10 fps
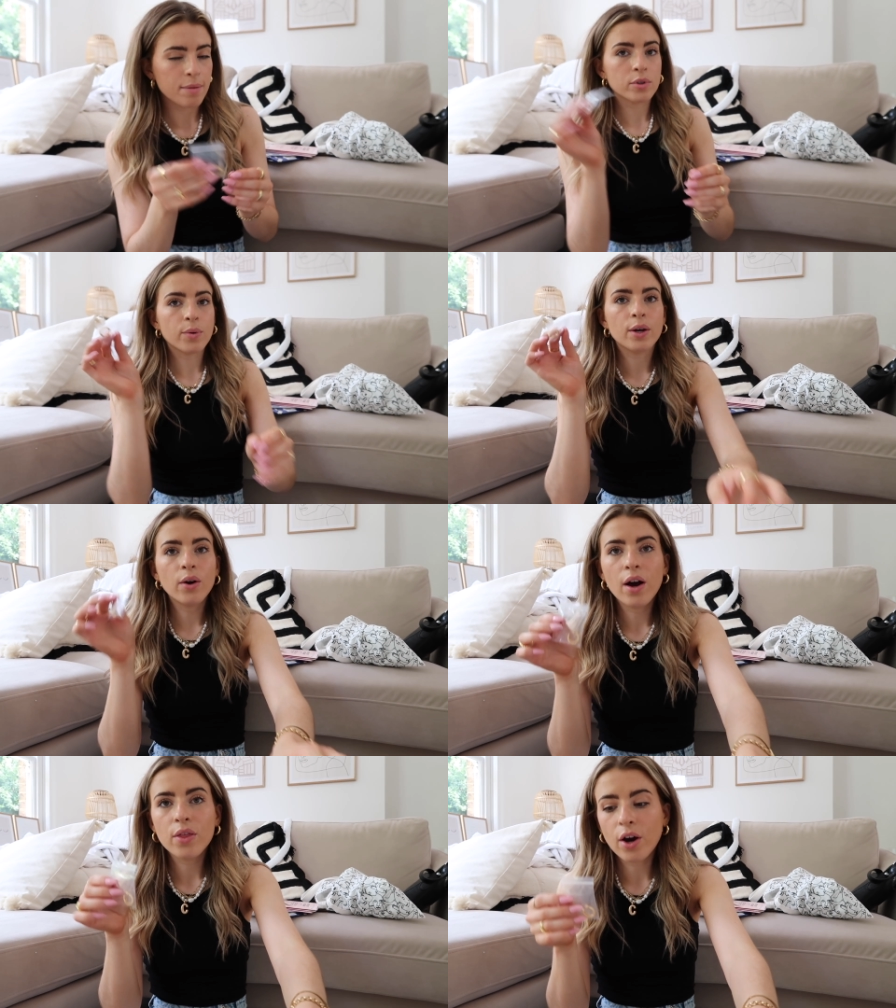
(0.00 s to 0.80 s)
So I
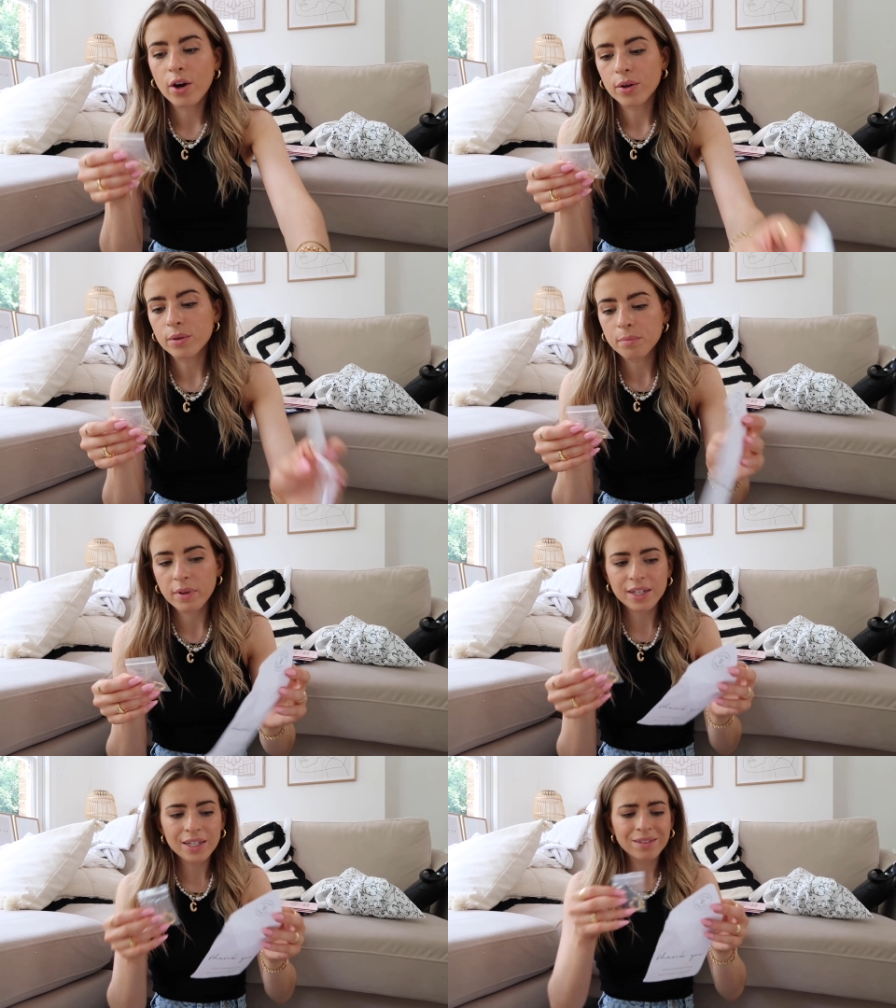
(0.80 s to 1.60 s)
got her those, but
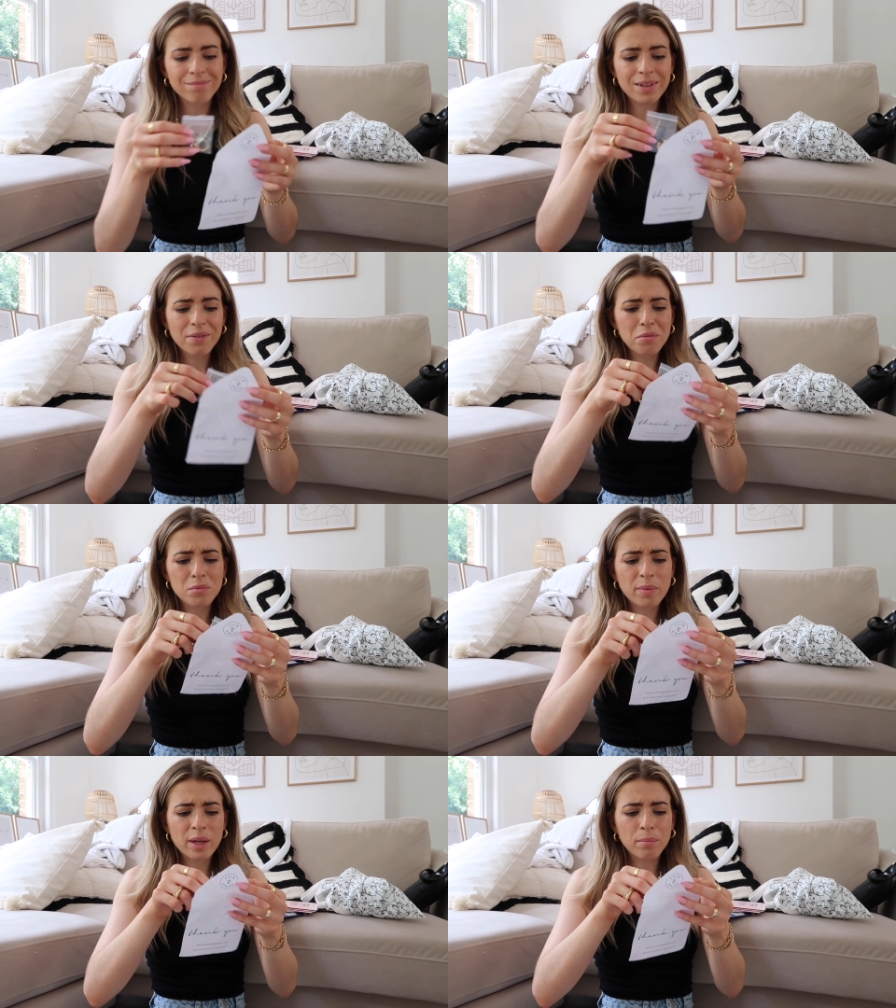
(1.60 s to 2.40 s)
they didn't give them
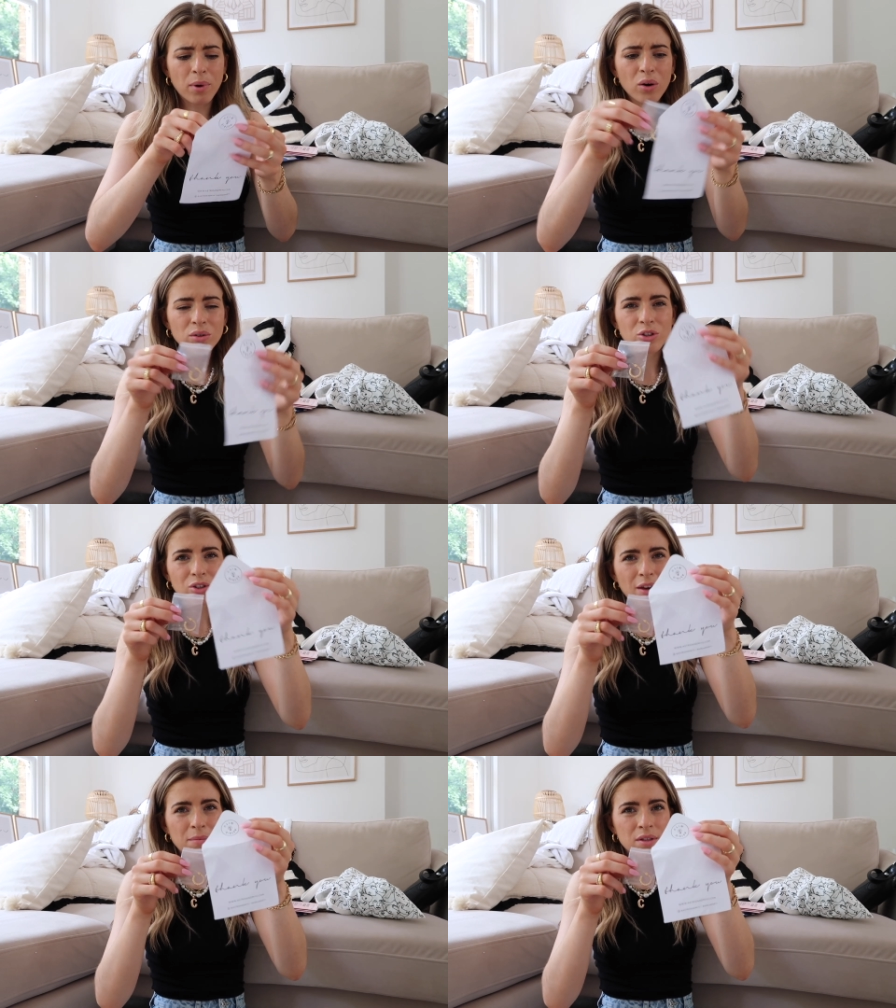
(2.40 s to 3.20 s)
to me in a box, they
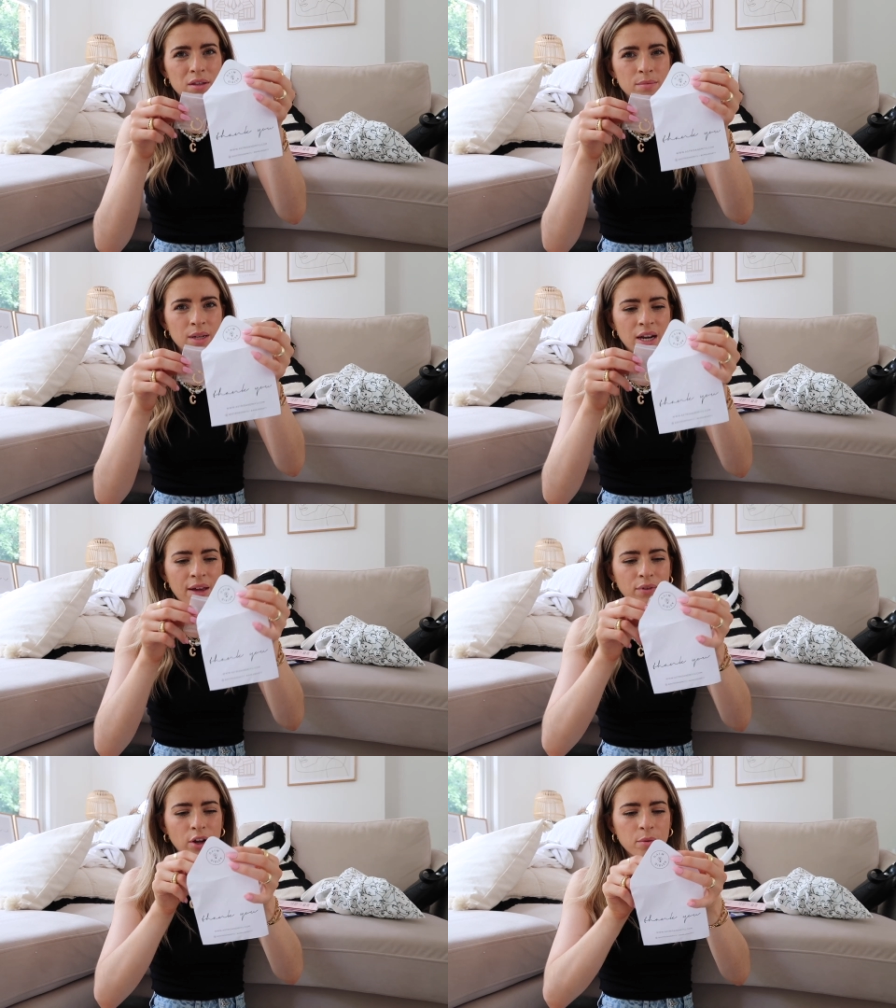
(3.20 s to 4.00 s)
just gave me them in an
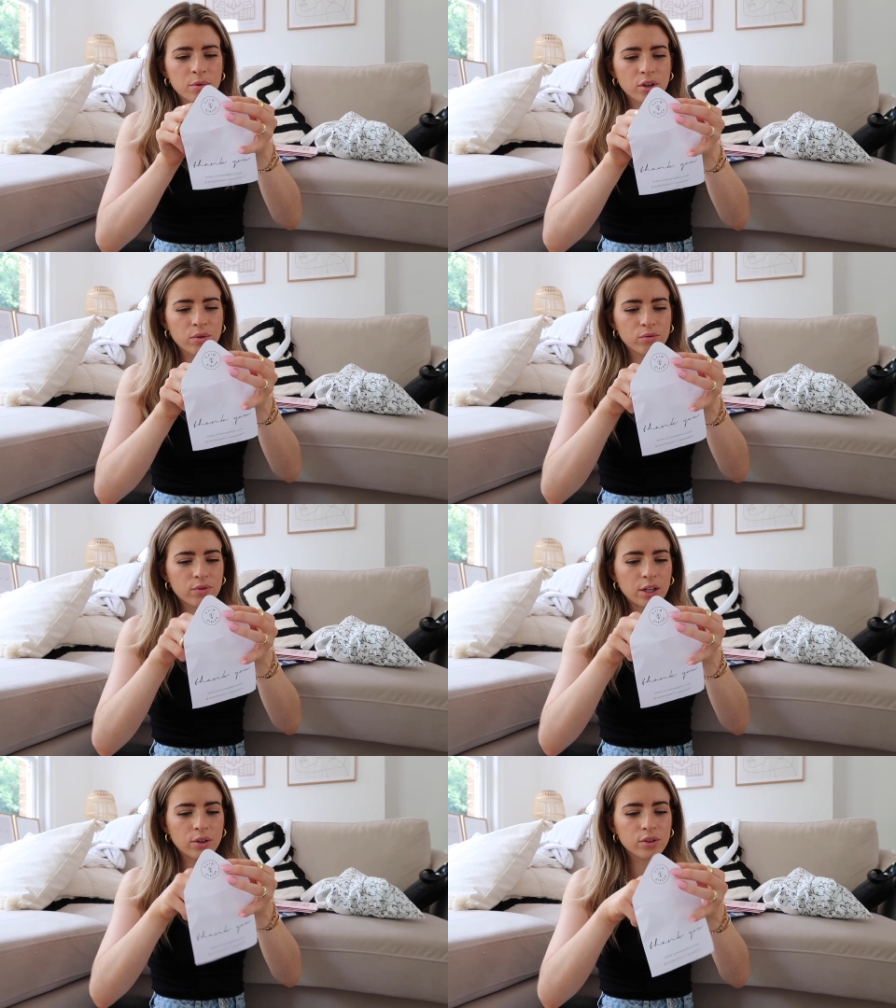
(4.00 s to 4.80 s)
envelope, which I thought was
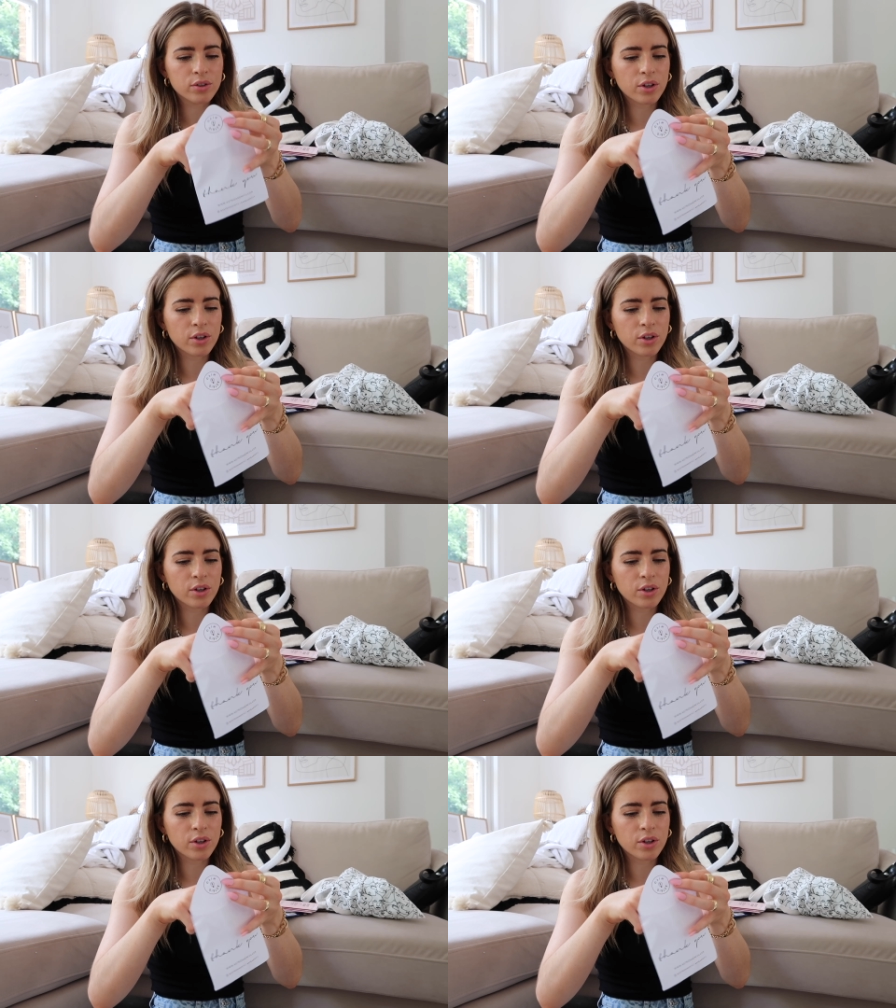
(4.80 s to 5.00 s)
really odd.